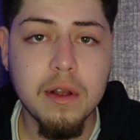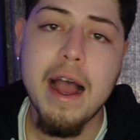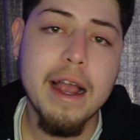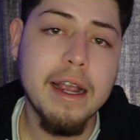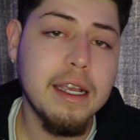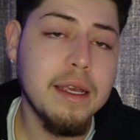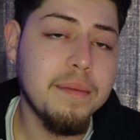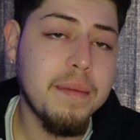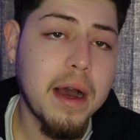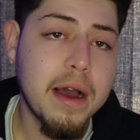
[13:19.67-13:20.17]
I
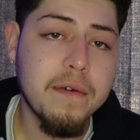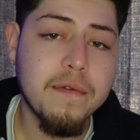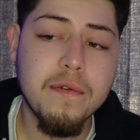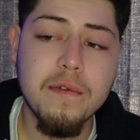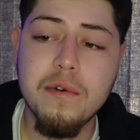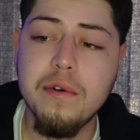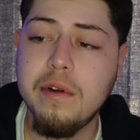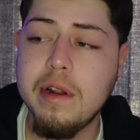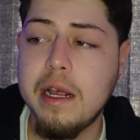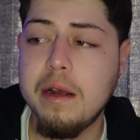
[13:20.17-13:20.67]
get my
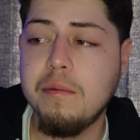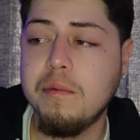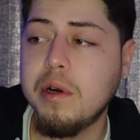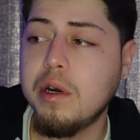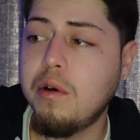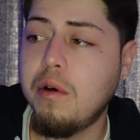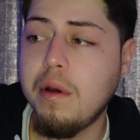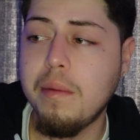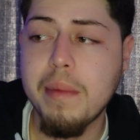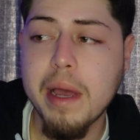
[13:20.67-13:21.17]
food and we're
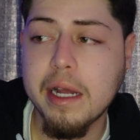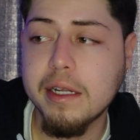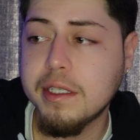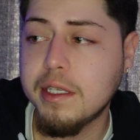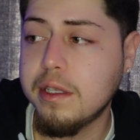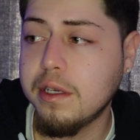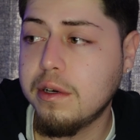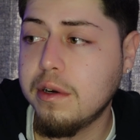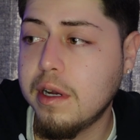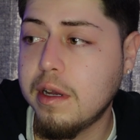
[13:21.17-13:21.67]
going back to
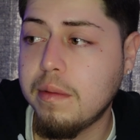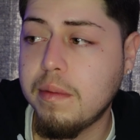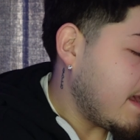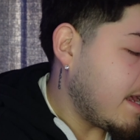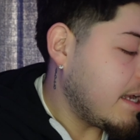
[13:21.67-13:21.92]
the crib.